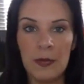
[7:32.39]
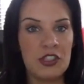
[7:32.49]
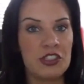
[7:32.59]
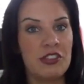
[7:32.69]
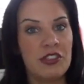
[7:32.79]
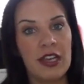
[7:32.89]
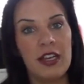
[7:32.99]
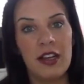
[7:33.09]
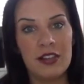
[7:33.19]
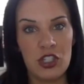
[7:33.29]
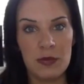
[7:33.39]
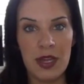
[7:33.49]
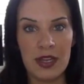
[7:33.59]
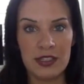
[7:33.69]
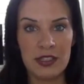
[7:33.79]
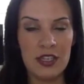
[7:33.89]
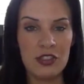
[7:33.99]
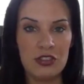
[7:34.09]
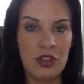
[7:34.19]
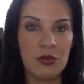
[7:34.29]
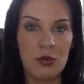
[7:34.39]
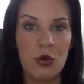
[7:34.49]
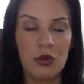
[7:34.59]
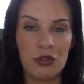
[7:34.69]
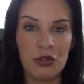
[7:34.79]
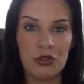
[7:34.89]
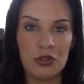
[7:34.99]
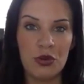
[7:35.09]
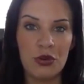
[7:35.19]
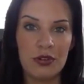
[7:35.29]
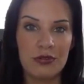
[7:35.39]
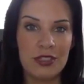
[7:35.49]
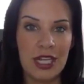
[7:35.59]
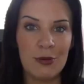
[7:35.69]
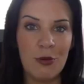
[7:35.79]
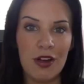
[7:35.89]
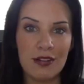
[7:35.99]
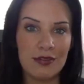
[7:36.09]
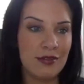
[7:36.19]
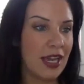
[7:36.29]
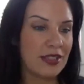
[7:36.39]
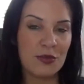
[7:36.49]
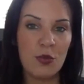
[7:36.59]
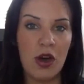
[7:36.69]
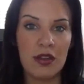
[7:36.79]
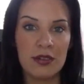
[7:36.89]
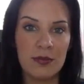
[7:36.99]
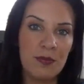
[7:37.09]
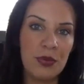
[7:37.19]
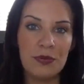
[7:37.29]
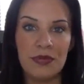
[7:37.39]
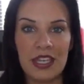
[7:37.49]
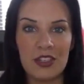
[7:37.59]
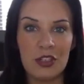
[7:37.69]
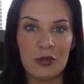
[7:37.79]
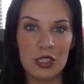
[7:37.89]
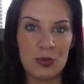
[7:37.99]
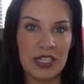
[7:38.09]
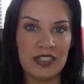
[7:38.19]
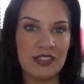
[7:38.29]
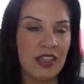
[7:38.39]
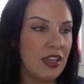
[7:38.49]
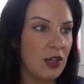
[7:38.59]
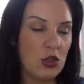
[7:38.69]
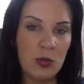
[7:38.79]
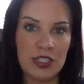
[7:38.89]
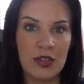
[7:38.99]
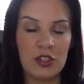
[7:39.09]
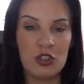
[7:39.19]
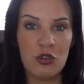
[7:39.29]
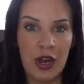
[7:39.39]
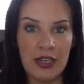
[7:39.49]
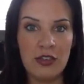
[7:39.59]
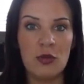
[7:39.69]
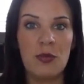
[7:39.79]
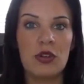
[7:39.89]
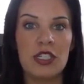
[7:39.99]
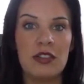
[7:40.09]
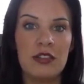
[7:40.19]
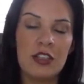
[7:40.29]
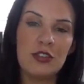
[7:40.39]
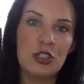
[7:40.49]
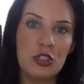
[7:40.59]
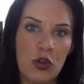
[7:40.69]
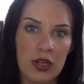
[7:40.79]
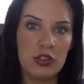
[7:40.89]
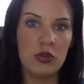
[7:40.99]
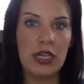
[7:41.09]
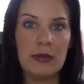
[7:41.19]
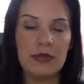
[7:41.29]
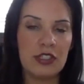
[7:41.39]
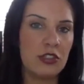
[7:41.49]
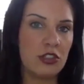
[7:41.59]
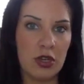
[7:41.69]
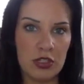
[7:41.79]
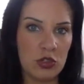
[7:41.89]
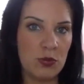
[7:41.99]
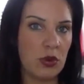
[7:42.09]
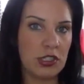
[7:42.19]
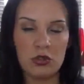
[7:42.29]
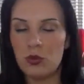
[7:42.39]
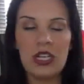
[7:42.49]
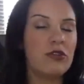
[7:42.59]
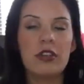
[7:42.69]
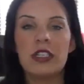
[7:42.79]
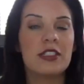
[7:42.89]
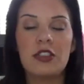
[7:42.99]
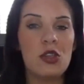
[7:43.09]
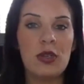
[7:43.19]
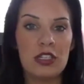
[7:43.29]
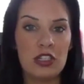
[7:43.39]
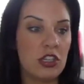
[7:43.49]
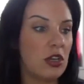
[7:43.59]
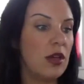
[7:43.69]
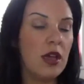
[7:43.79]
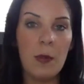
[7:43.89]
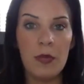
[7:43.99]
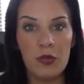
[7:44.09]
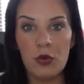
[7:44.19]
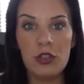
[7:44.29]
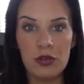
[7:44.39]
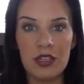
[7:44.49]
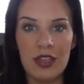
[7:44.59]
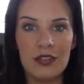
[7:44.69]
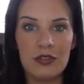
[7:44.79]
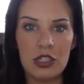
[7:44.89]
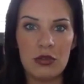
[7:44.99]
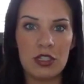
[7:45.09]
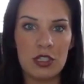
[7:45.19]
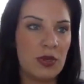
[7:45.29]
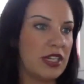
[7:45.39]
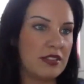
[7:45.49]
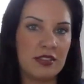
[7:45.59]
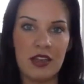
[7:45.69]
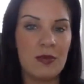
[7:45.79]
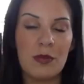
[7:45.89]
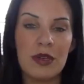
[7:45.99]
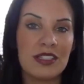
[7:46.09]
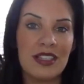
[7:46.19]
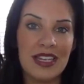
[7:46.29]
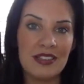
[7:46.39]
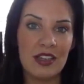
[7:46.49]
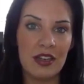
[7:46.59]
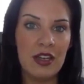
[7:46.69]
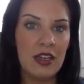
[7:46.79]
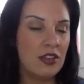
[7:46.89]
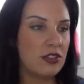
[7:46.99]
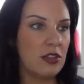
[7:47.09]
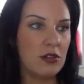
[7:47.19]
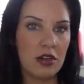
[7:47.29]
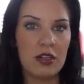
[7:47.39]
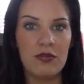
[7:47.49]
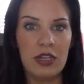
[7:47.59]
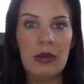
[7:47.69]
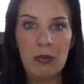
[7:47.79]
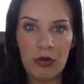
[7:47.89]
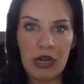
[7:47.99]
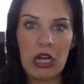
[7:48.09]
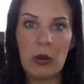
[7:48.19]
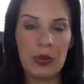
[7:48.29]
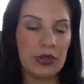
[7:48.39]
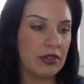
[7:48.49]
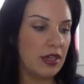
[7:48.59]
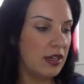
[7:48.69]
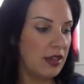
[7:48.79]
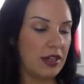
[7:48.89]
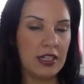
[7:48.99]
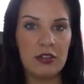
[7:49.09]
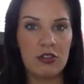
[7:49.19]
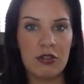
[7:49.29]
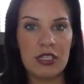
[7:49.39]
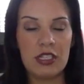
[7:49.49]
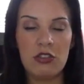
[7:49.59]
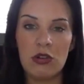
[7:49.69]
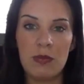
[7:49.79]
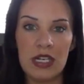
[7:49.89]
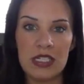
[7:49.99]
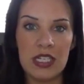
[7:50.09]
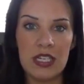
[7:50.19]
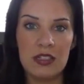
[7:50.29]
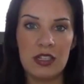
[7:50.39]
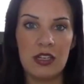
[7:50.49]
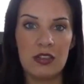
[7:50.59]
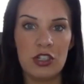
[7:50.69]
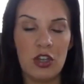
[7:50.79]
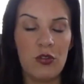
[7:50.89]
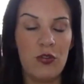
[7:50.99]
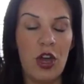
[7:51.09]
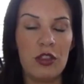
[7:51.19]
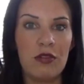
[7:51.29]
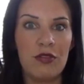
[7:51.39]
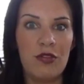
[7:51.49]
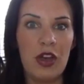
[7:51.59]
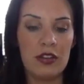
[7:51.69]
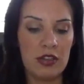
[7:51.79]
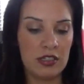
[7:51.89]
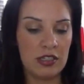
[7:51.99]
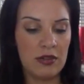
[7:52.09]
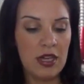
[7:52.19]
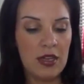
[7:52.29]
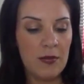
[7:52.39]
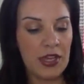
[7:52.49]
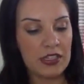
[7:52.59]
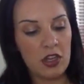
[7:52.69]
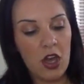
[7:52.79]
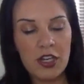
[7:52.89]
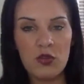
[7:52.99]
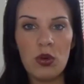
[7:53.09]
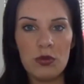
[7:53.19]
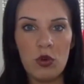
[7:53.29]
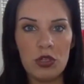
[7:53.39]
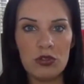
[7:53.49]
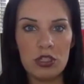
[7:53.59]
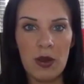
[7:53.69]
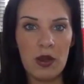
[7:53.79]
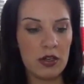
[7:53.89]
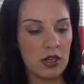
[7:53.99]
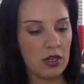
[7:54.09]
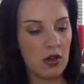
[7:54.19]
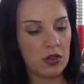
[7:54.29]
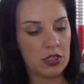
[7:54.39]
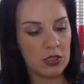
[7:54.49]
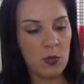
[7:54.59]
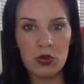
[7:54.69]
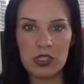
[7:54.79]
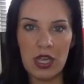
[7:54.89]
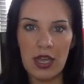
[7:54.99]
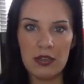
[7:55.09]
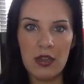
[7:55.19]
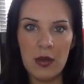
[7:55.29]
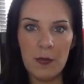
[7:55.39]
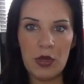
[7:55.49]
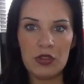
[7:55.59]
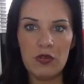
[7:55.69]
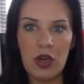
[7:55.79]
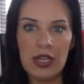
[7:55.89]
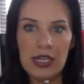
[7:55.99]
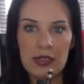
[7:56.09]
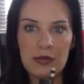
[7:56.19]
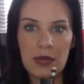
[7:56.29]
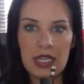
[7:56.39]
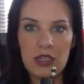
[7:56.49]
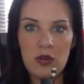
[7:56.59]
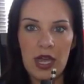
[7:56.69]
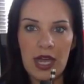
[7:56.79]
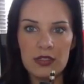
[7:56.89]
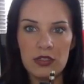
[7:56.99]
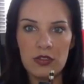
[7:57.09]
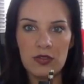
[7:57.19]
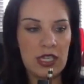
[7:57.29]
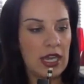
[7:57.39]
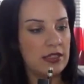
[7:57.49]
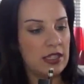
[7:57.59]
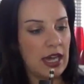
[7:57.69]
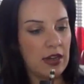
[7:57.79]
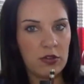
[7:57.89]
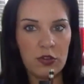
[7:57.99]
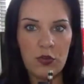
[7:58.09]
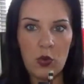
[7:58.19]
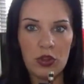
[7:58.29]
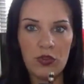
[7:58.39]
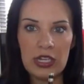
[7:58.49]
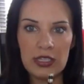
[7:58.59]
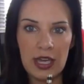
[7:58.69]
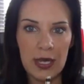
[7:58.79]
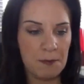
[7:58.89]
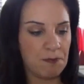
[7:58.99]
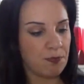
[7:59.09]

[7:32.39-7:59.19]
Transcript: Just exactly like gymnasts, they just don't walk through the door day one, lesson one, and boom, they can do the splits. You almost have to train your body and stretch your limbs and stretch your body, or whatever it is that you need to do before you can then do the splits a couple of months later. So you're kind of limbering up and increasing your ability to go further and further. So that's kind of what you're doing on a small scale on the violin, making your hand sort of get to that fourth finger there.